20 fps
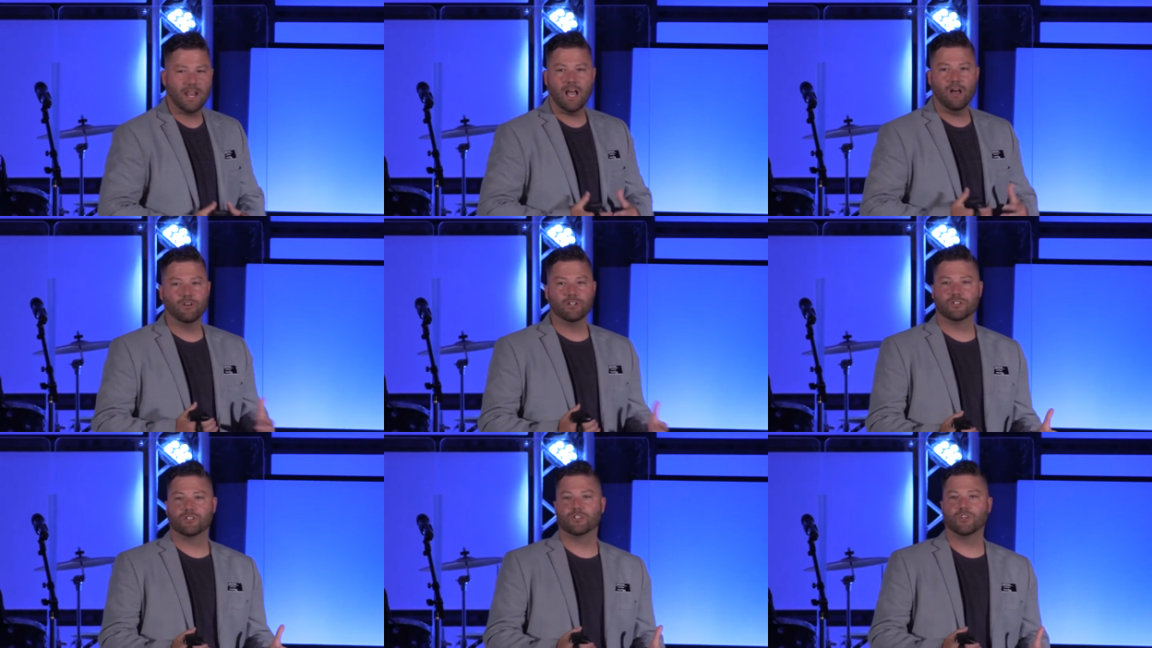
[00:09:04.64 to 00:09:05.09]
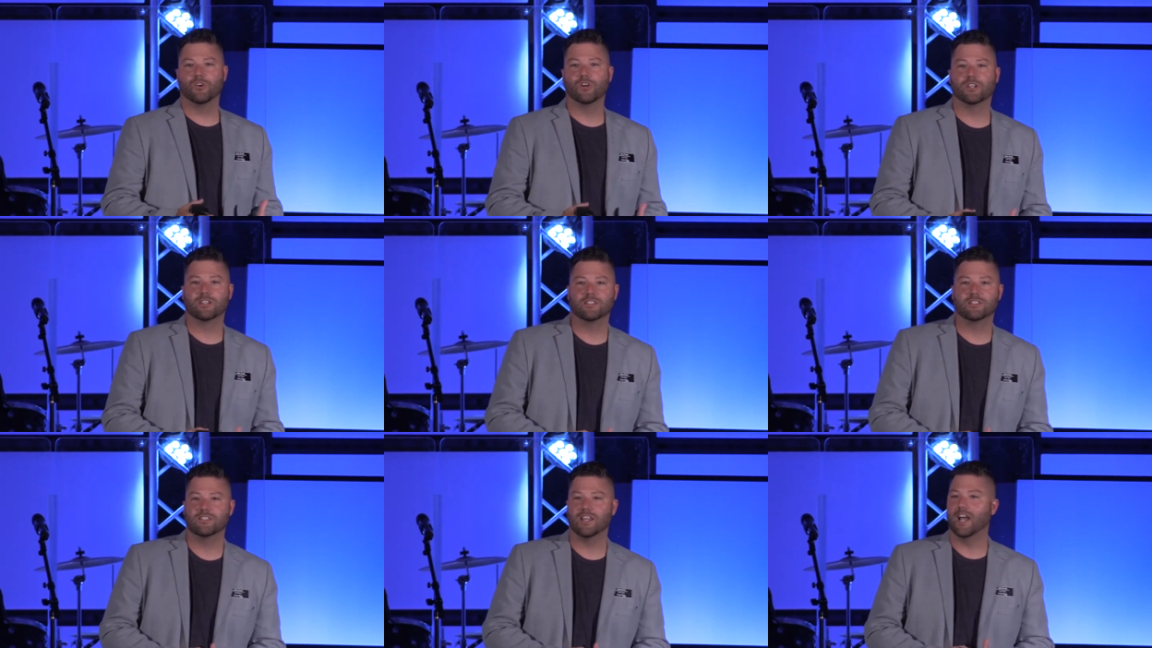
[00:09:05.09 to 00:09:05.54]
I was so
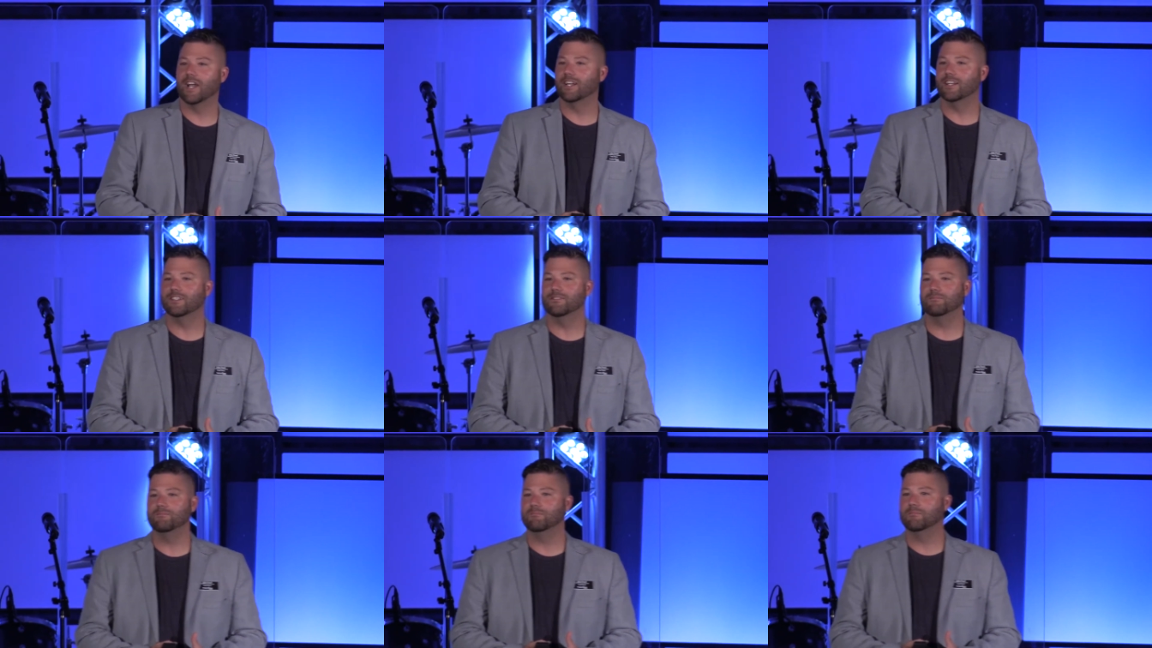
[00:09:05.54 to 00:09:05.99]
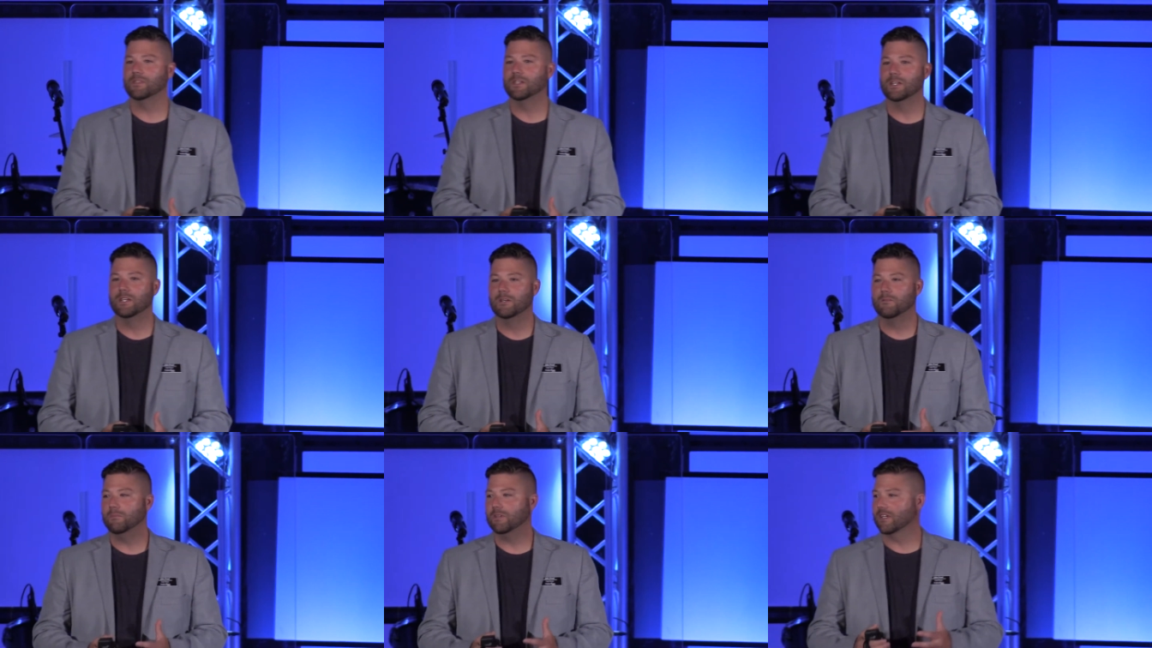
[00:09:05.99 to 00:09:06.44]
excited
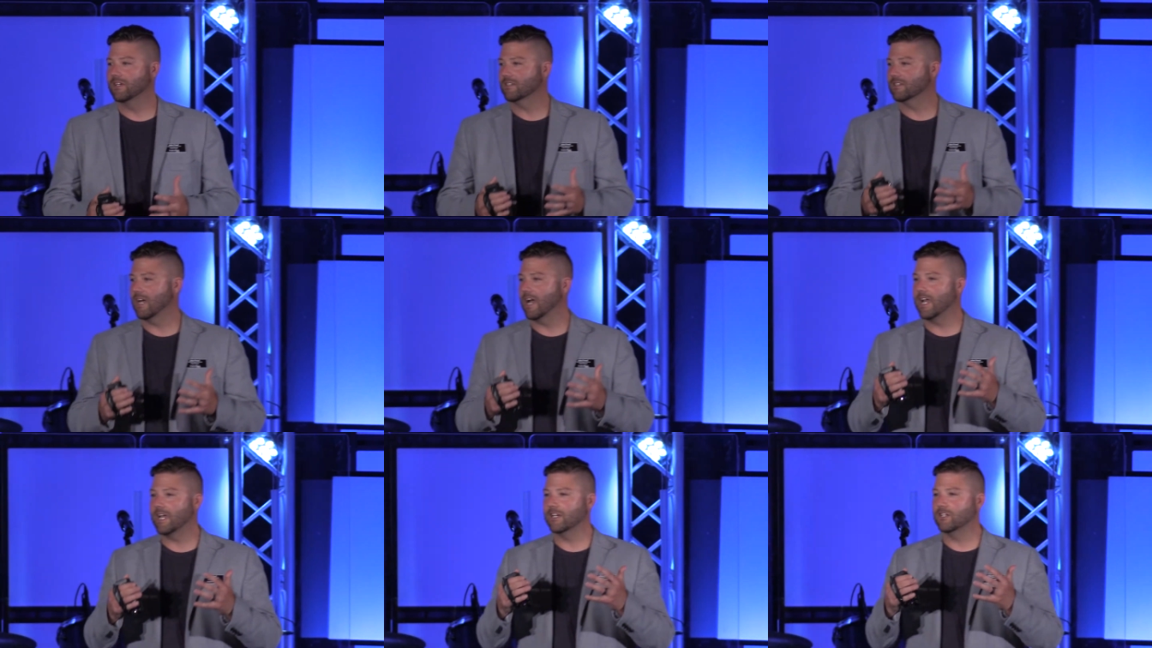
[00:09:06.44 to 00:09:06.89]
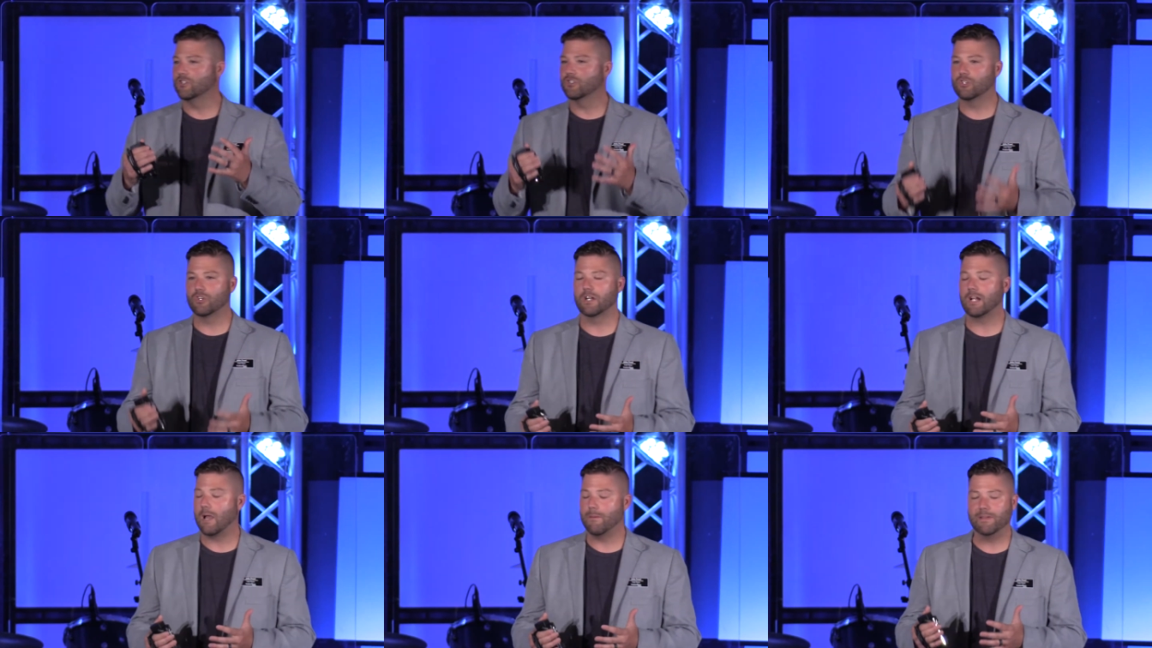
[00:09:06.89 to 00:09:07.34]
because I had
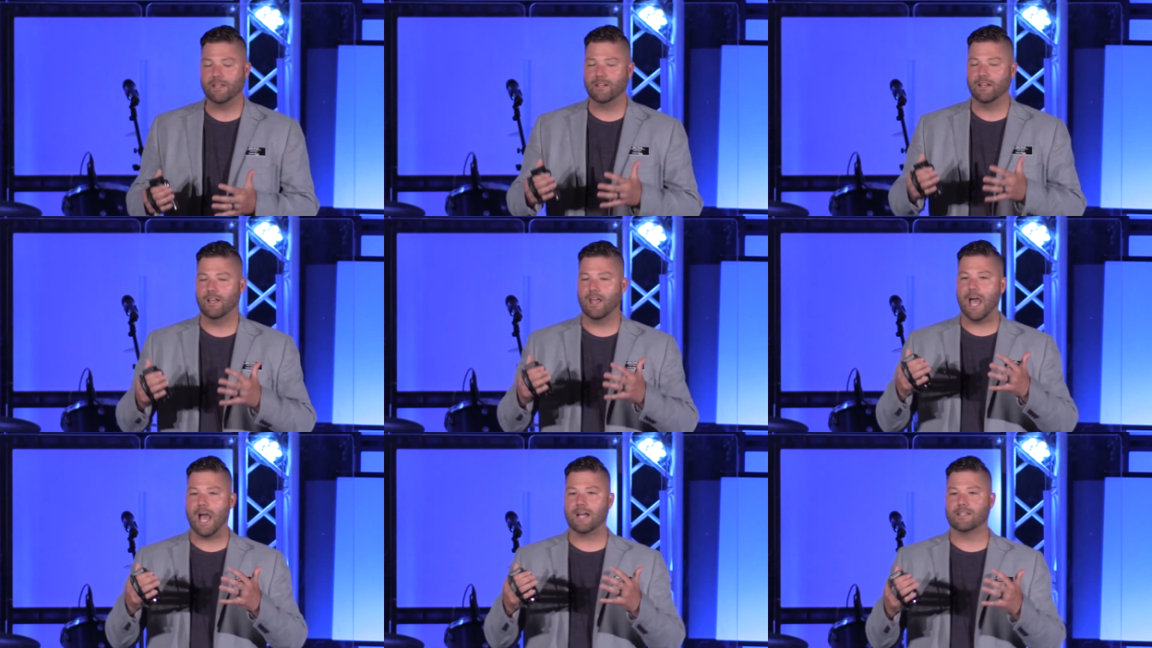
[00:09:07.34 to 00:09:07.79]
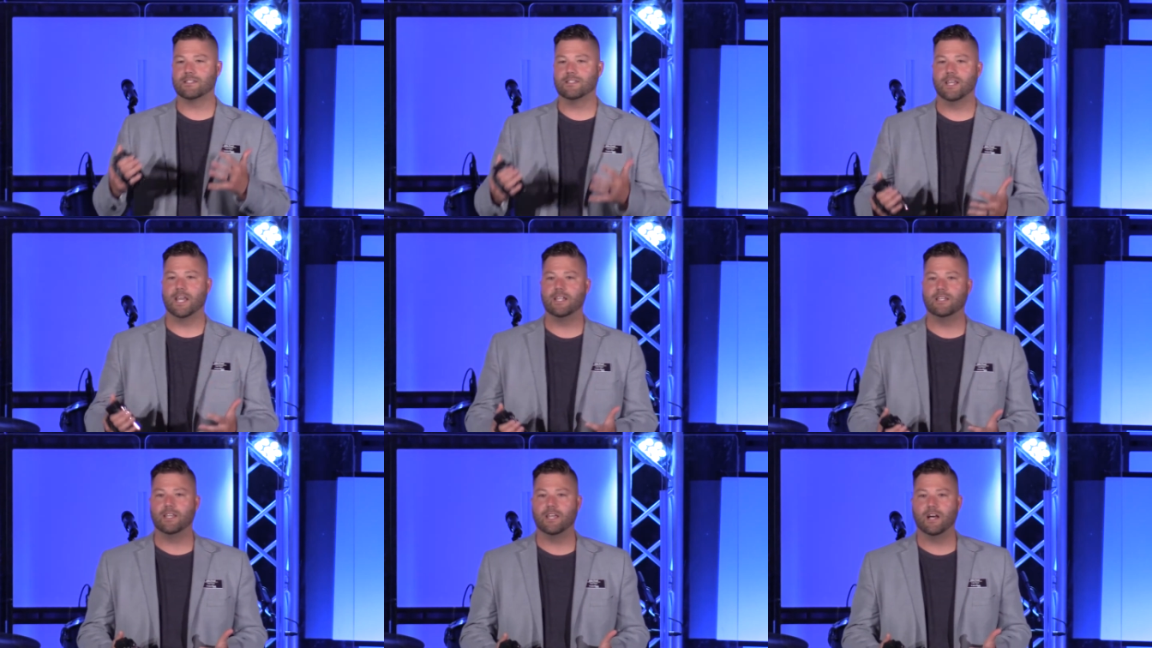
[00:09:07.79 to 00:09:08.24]
asked
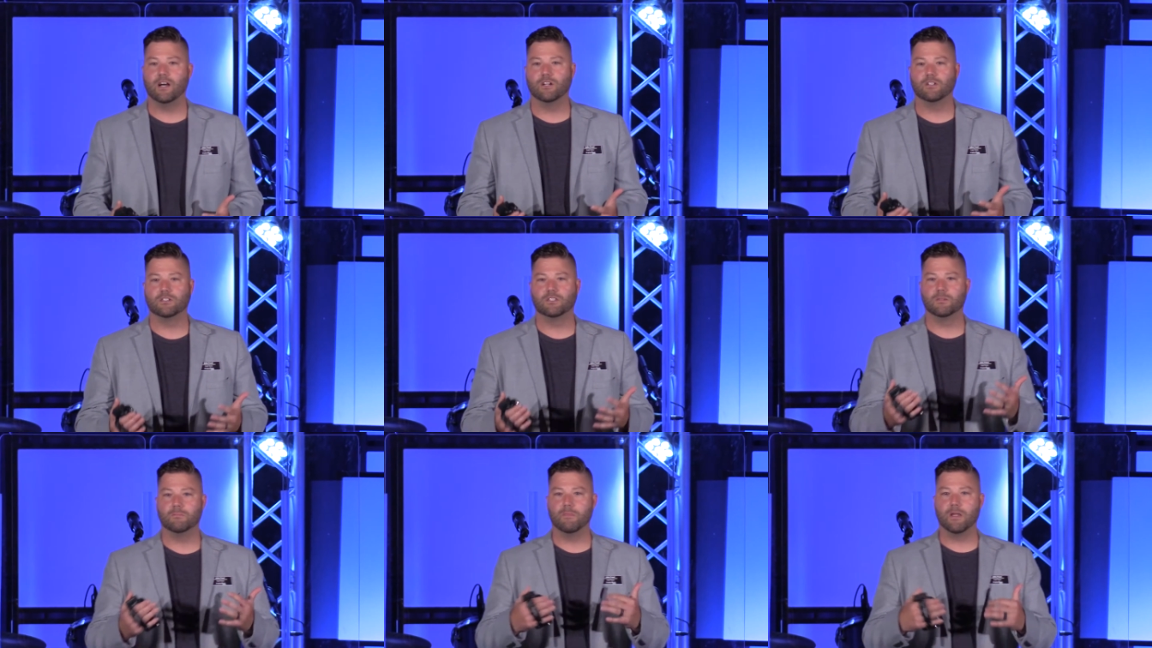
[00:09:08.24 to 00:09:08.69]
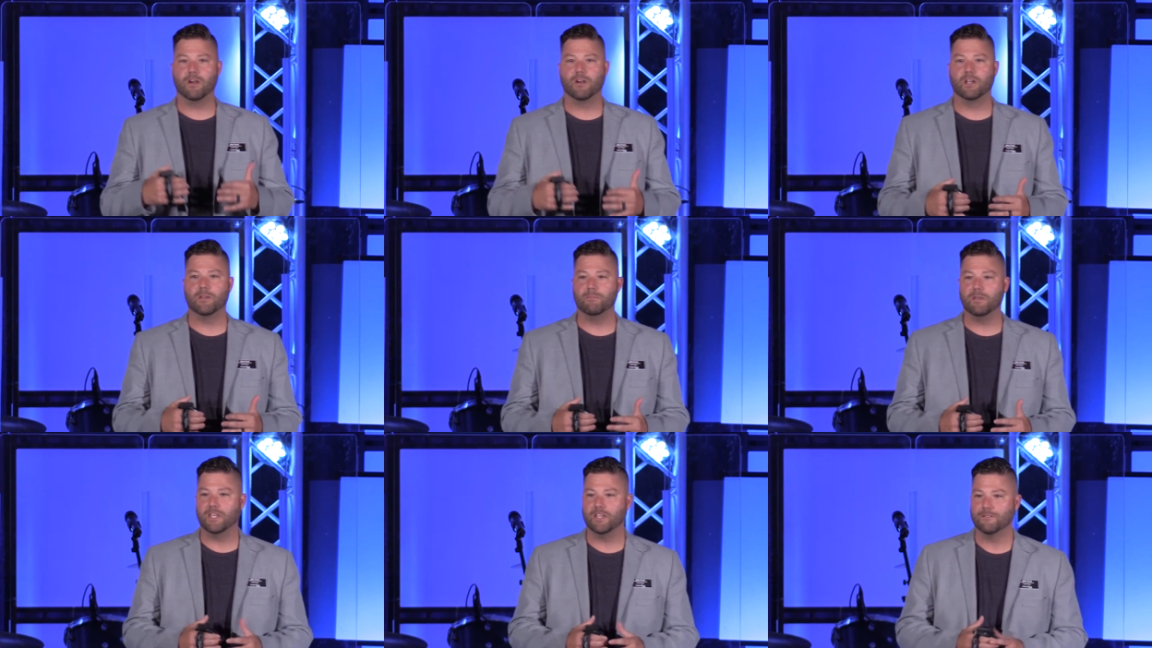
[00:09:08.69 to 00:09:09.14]
Danielle to
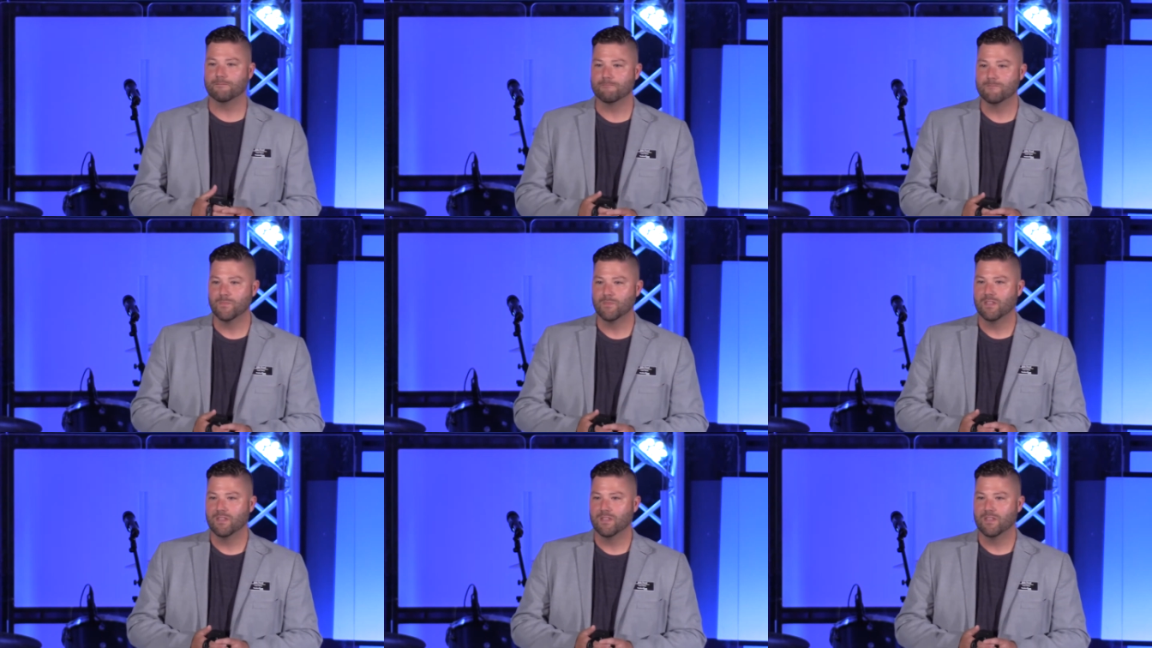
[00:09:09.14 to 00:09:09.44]
marry me.